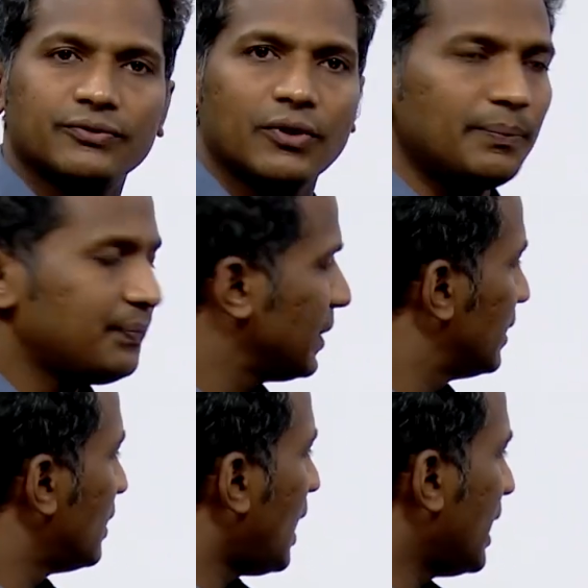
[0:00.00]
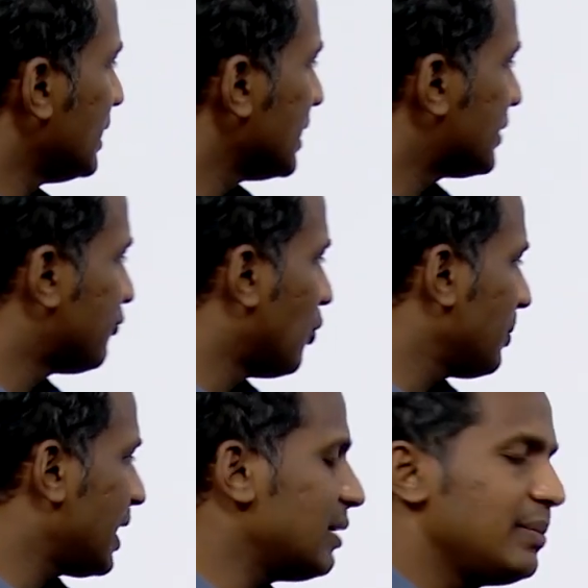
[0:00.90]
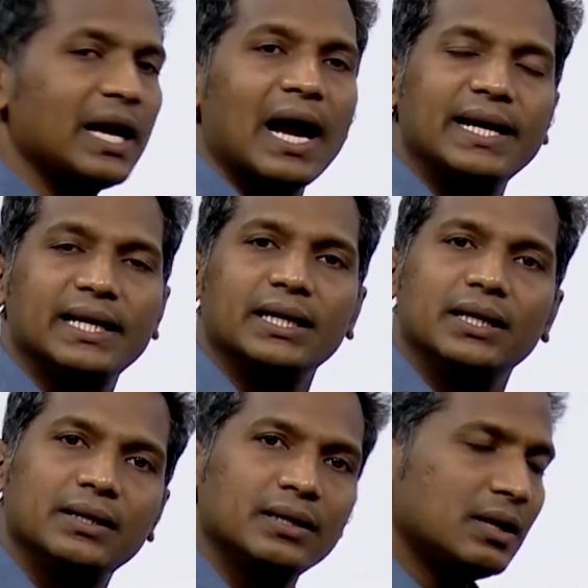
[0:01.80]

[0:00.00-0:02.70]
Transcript: form, and this form can be handled